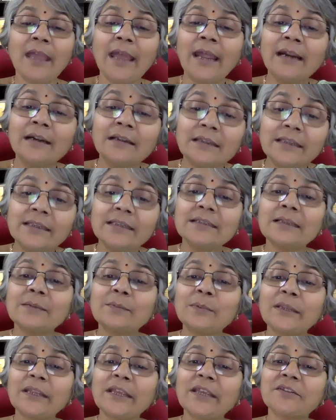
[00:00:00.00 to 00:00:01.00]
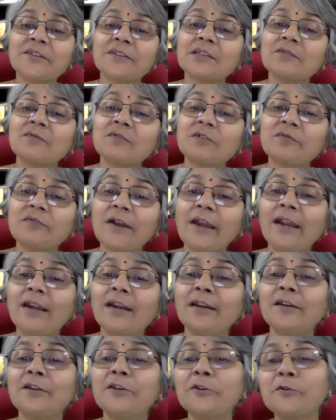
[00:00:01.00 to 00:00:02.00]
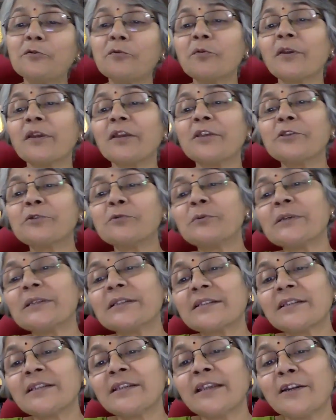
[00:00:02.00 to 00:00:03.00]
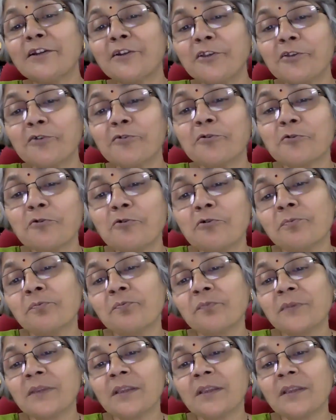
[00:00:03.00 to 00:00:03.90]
And these applications were filed in UK, USA, and Europe.